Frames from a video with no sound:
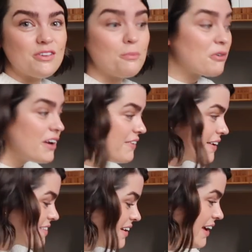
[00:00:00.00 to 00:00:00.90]
So
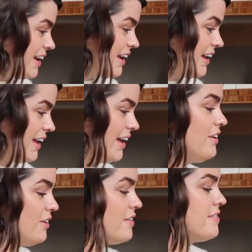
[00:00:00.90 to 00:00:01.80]
previously in here,
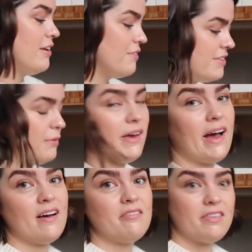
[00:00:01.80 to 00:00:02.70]
you can see obviously we
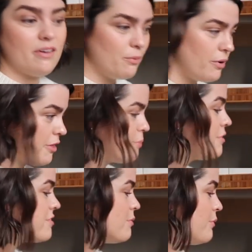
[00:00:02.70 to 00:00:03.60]
have the one at the bottom,